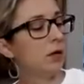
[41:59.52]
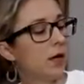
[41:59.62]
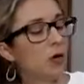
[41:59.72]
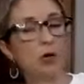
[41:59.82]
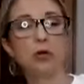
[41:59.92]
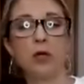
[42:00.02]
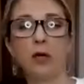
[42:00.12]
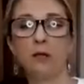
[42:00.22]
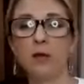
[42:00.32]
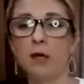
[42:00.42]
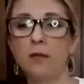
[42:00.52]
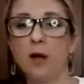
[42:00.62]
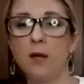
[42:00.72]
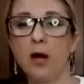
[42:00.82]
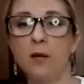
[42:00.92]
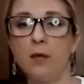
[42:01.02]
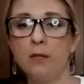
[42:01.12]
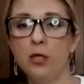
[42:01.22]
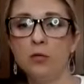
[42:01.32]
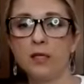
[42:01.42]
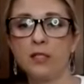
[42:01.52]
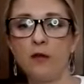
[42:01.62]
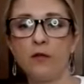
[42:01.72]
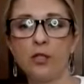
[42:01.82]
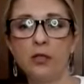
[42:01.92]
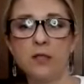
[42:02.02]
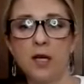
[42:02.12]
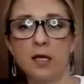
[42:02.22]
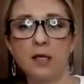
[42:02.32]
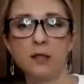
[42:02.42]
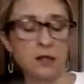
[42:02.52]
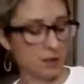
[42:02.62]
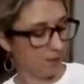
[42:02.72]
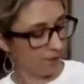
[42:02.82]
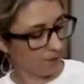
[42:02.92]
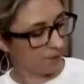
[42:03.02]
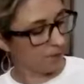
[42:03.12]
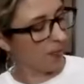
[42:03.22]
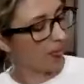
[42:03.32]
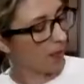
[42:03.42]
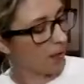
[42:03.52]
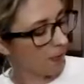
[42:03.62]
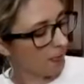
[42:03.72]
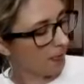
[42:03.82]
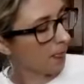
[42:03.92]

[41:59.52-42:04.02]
Okay, hold on. I'm gonna all right. I'm gonna mute myself for two seconds. Okay, go ahead.